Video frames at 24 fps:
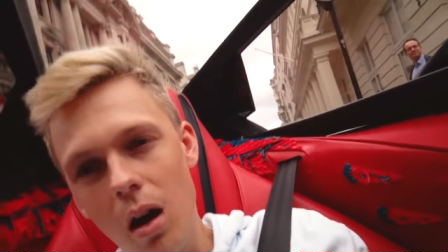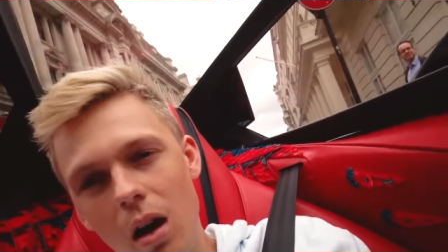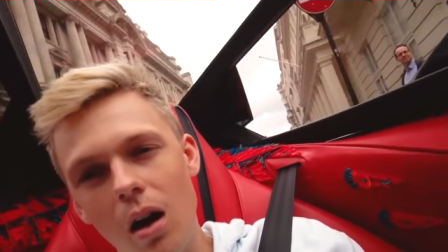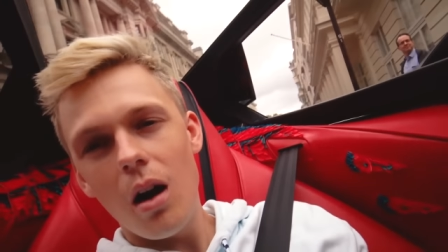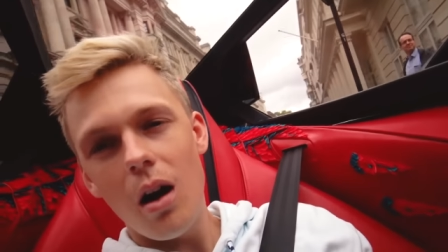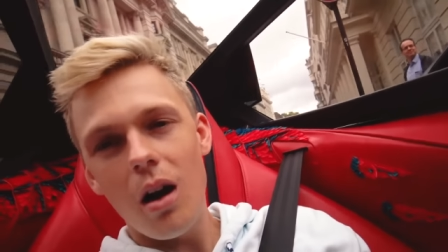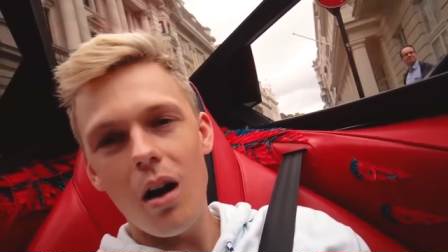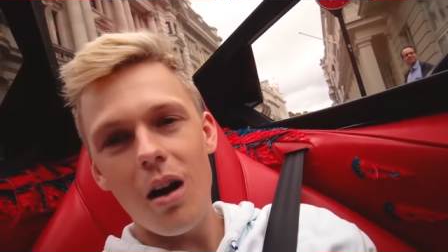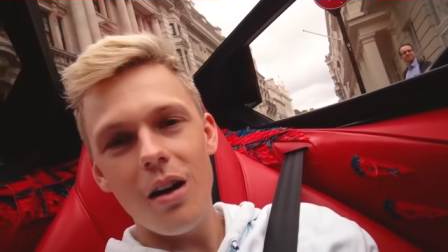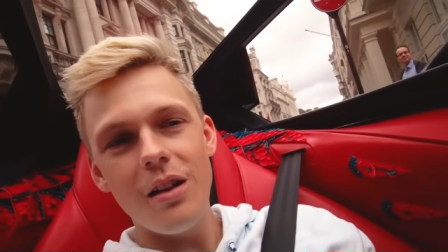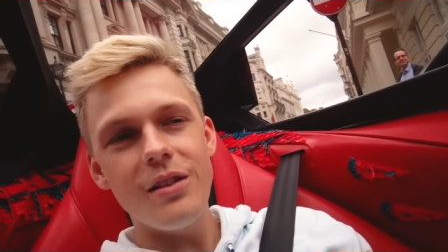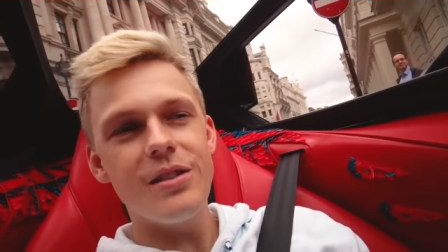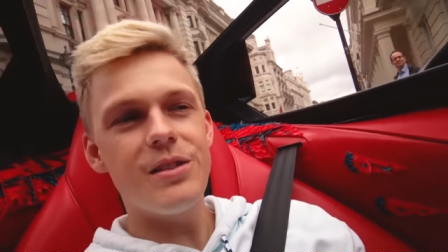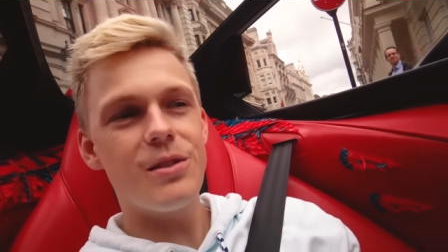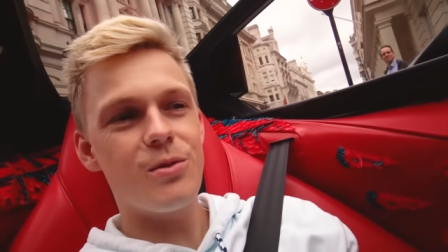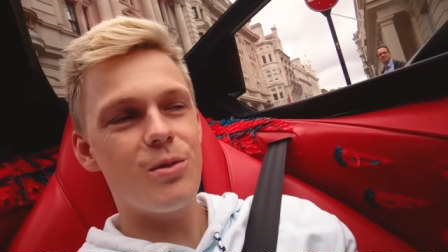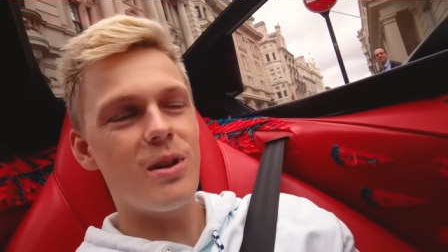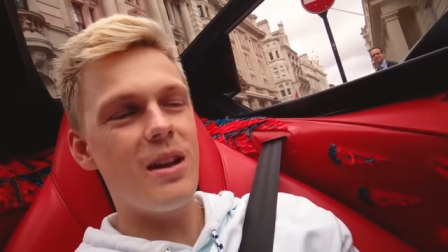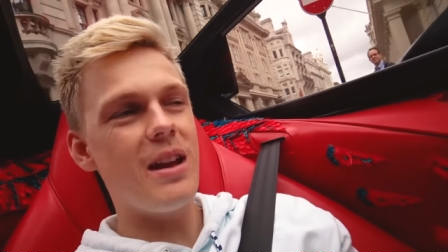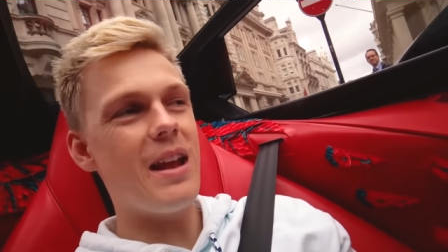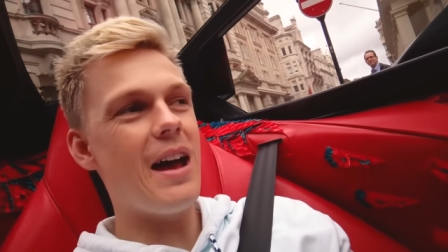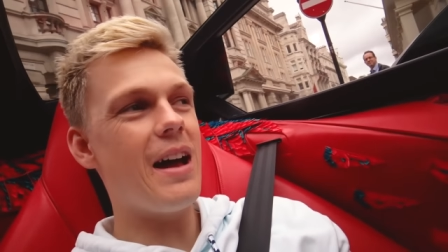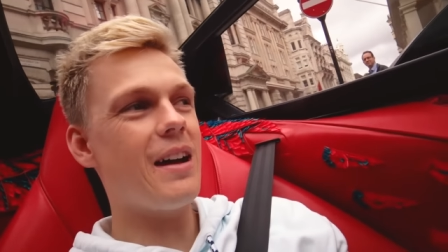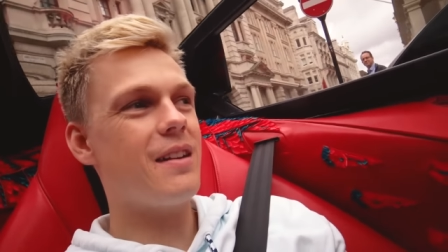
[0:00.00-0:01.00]
Oh, this is
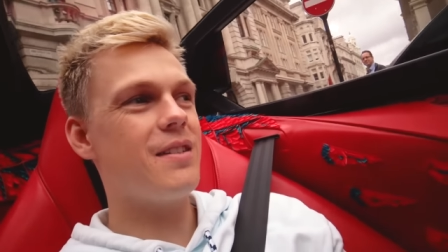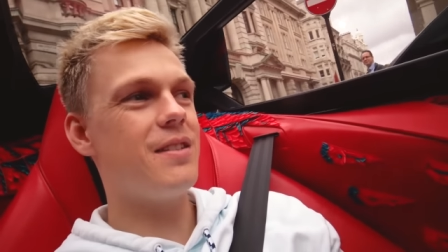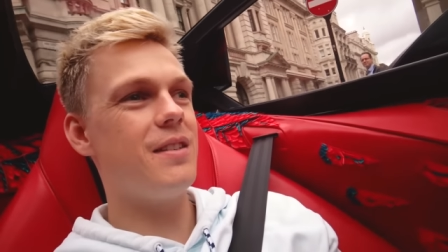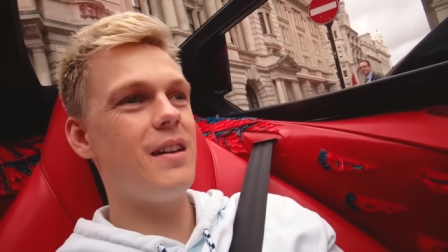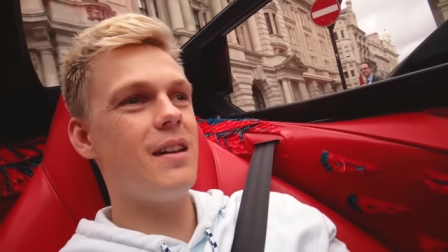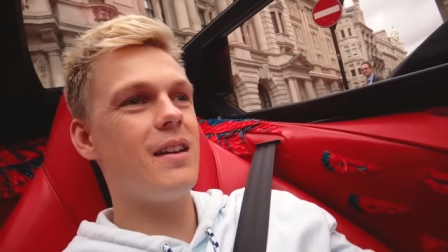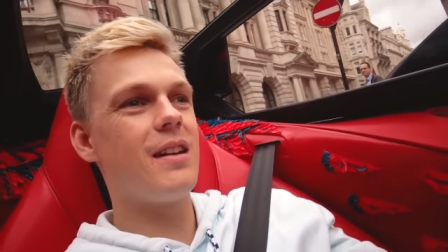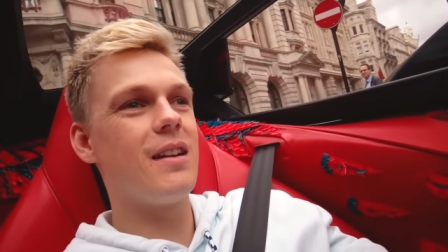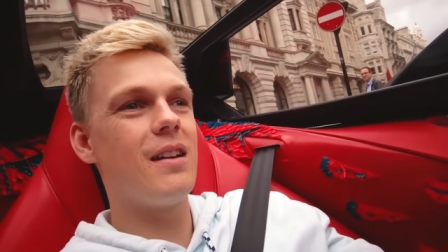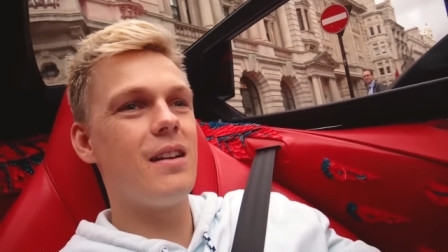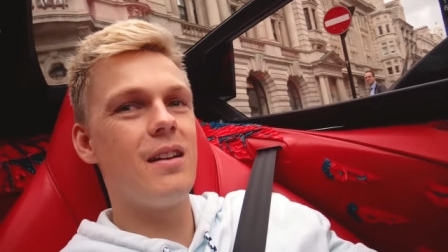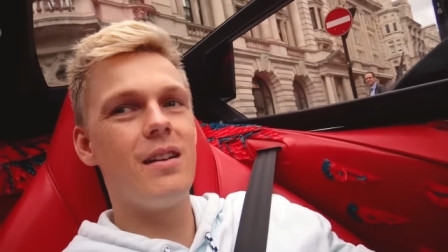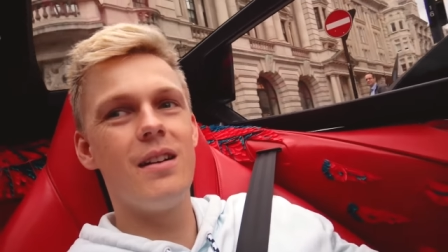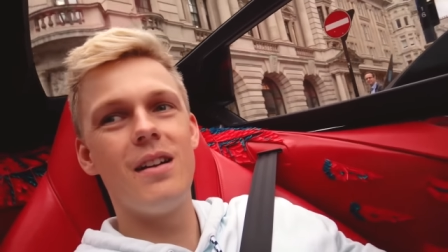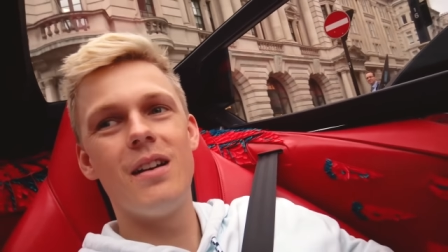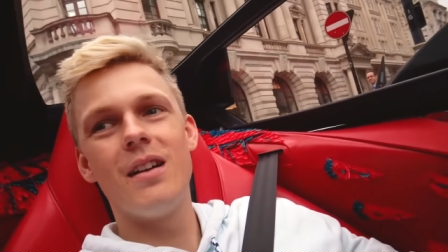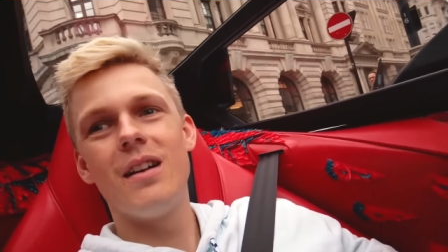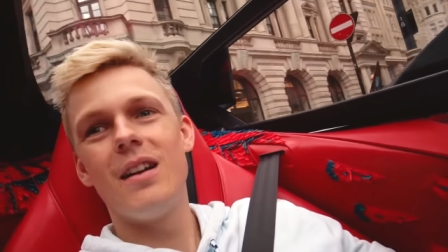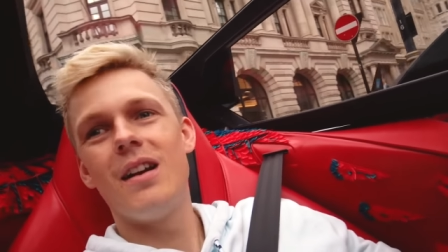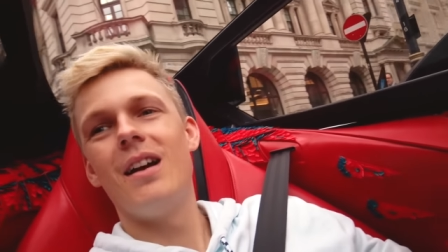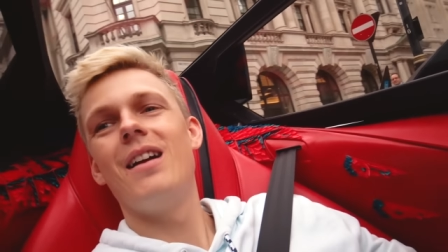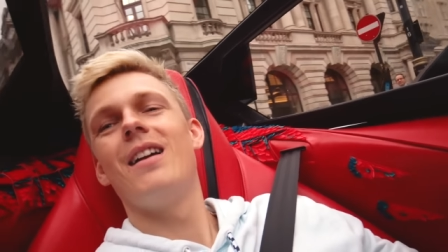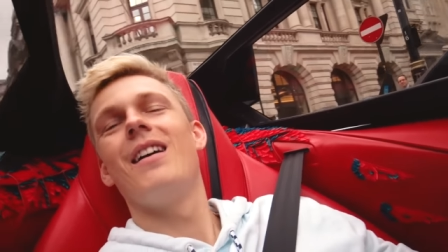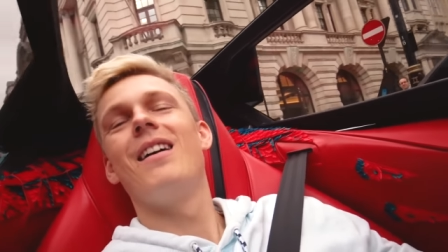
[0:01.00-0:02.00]
relaxing.
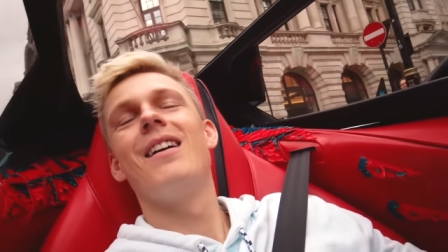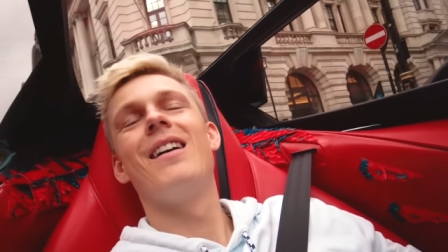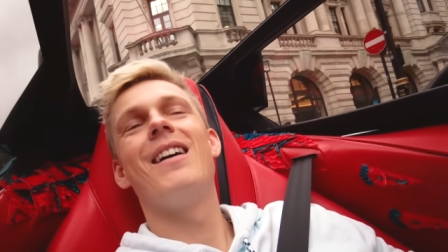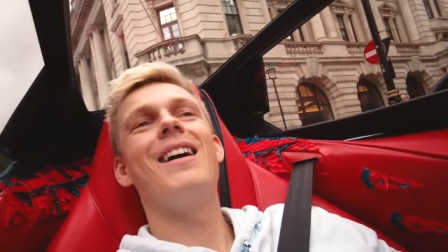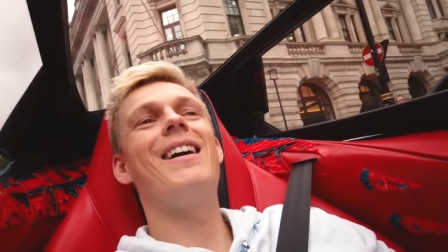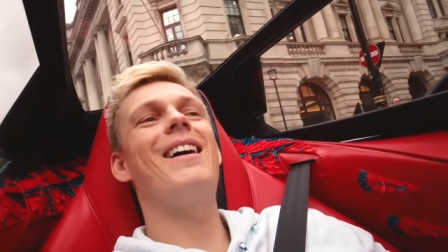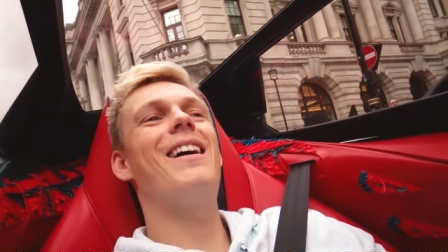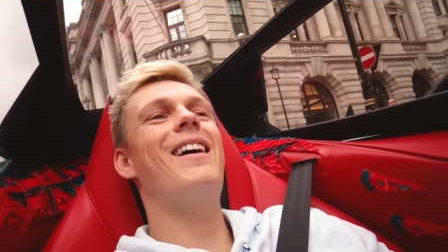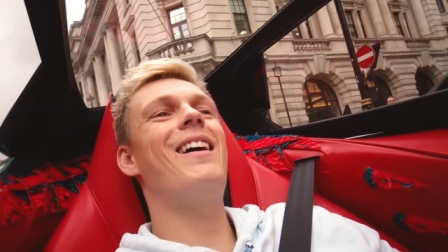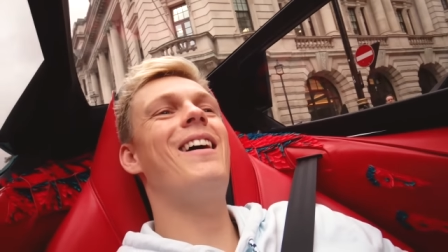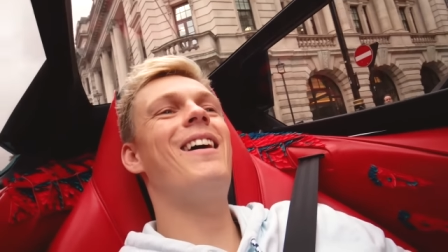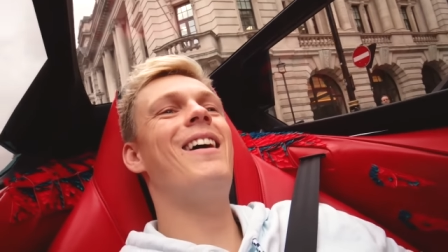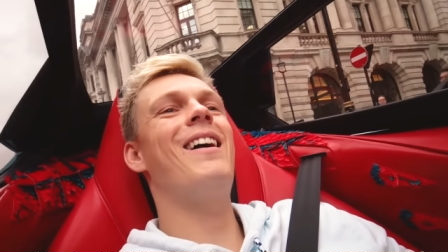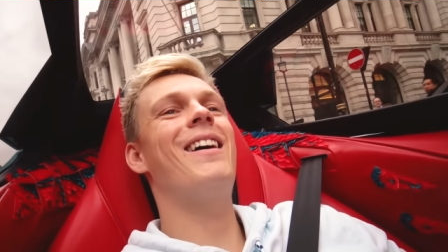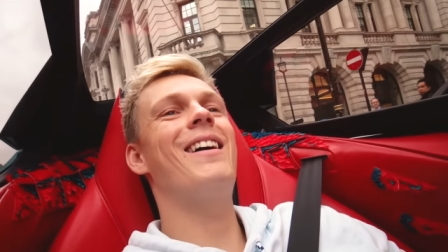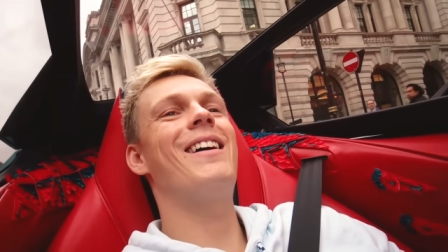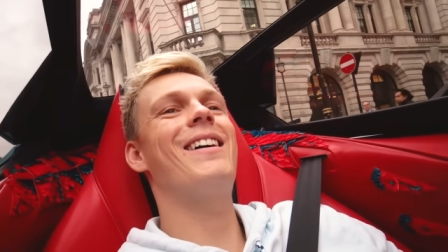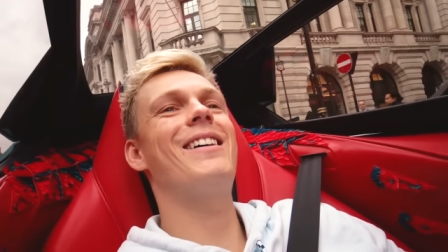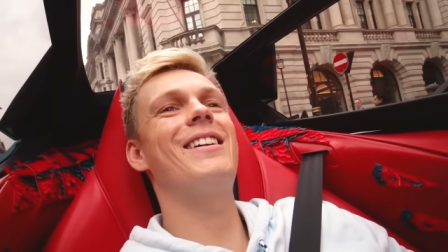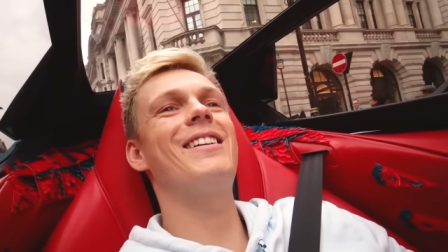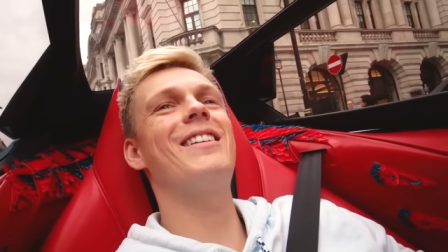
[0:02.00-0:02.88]
Oh,